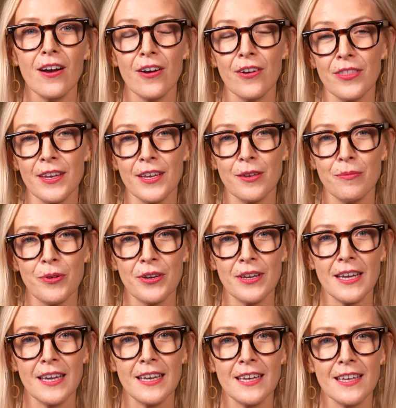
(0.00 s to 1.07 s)
are they
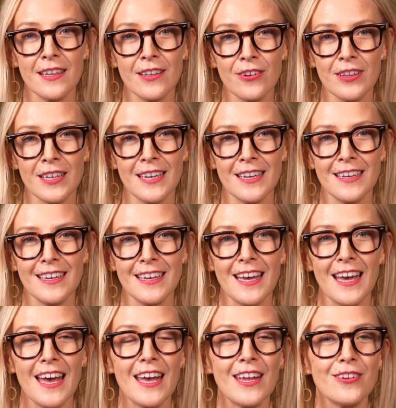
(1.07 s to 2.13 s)
communicating clearly
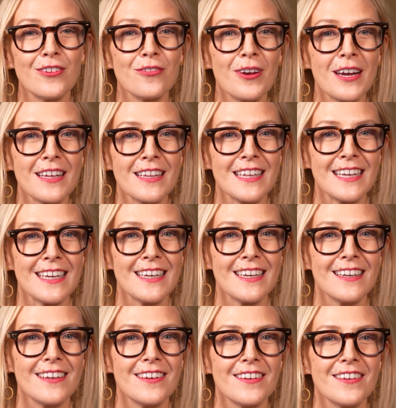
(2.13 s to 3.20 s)
and directly?
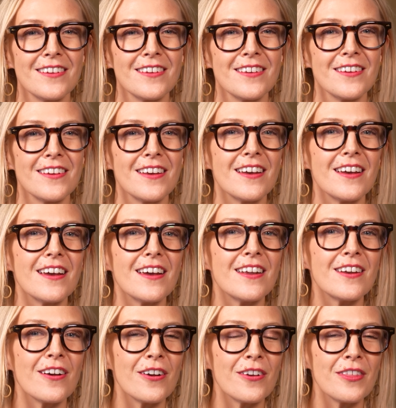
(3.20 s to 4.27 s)

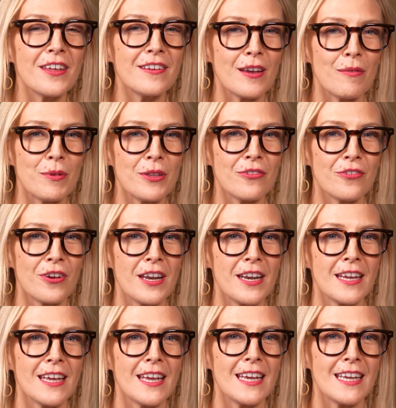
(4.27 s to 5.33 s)
And are they
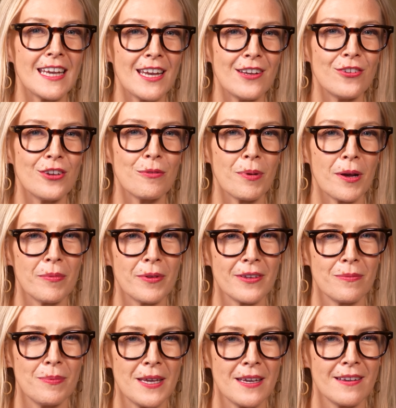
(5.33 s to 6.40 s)
demonstrating engaging public
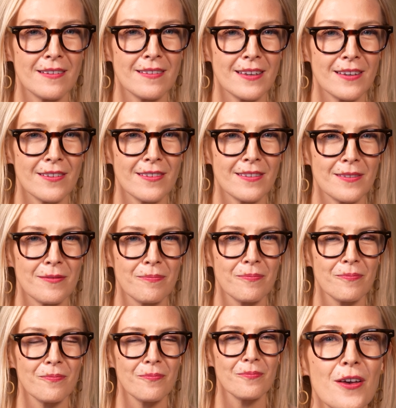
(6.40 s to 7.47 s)
speaking skills?
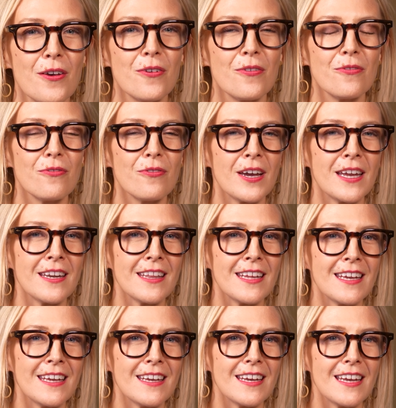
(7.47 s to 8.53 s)

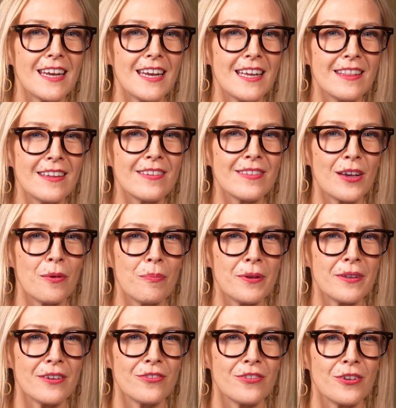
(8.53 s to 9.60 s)
Finally, in this
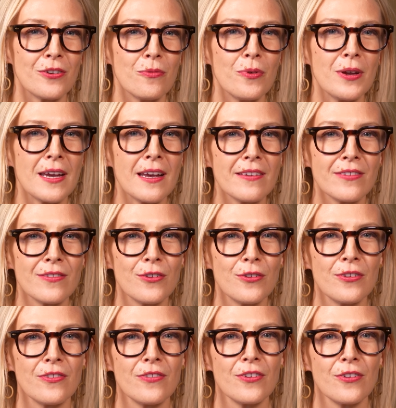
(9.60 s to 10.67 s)
competition, we ask
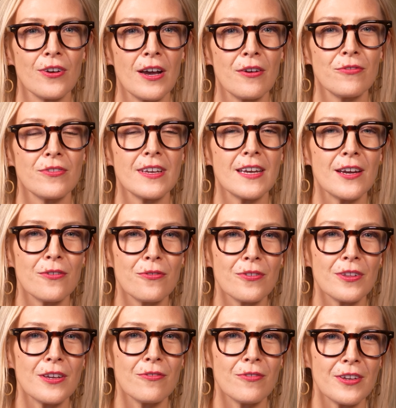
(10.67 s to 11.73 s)
students to craft
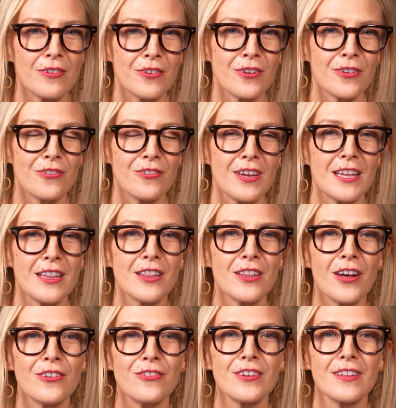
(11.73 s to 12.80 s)
carefully researched and
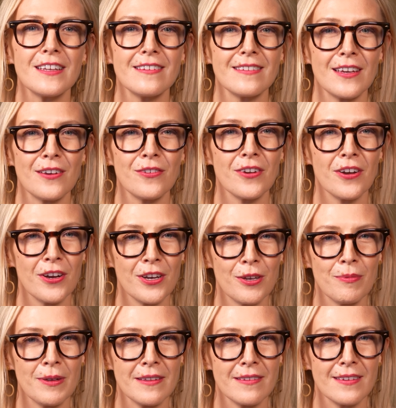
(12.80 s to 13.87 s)
logically sound
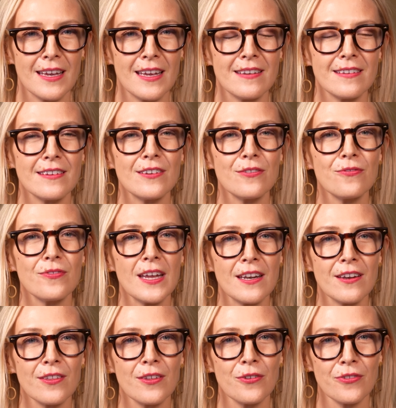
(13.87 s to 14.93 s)
arguments and to
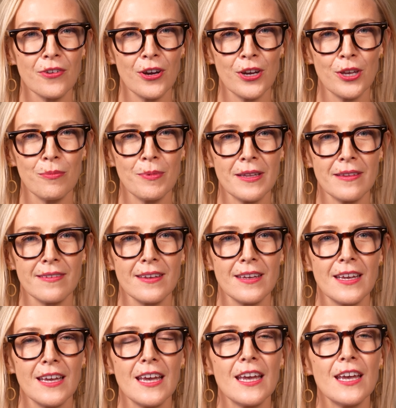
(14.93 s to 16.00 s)
defend those arguments
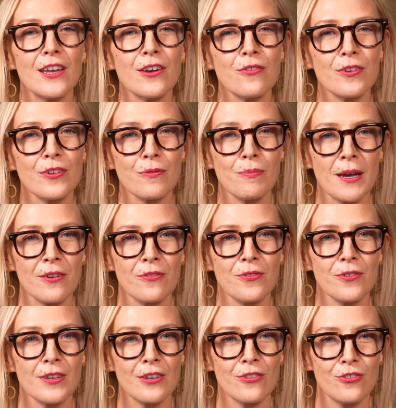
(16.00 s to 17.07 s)
in a
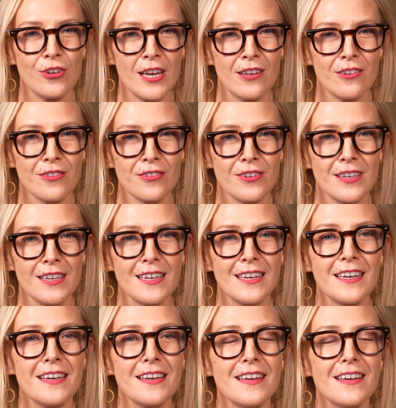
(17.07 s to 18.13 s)
respectful exchange.
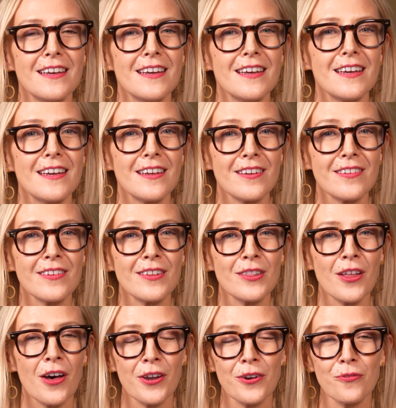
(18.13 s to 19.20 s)
It is a
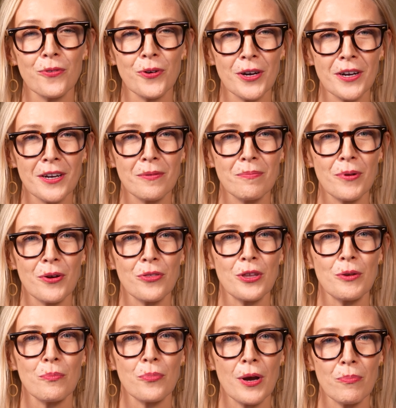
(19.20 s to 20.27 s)
lot of work, both
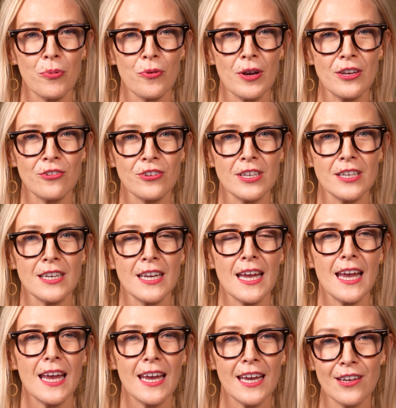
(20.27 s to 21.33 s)
in preparation
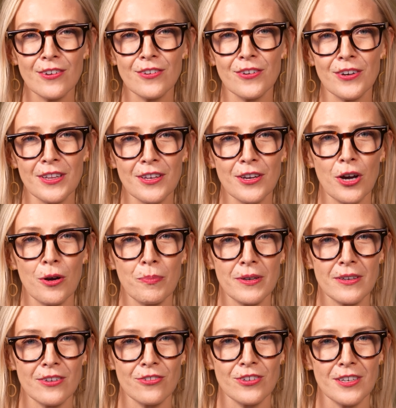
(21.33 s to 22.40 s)
and during the
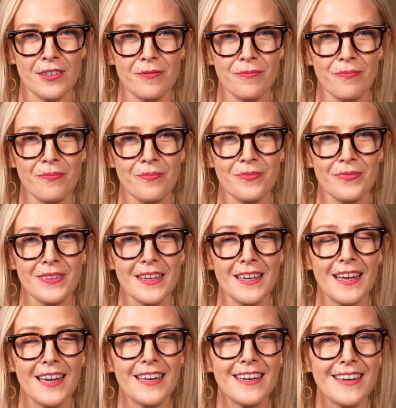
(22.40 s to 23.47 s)
competition,
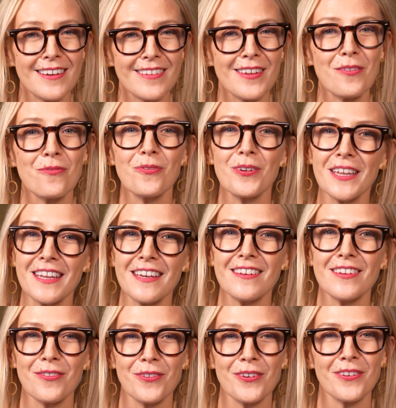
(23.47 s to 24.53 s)
and it is a really
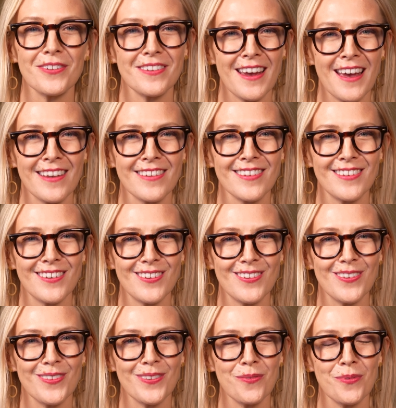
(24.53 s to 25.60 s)
difficult task to
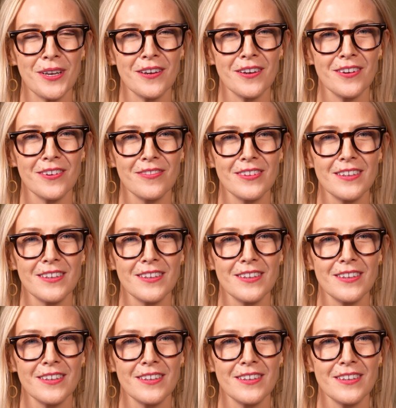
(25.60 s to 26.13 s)
choose a winner.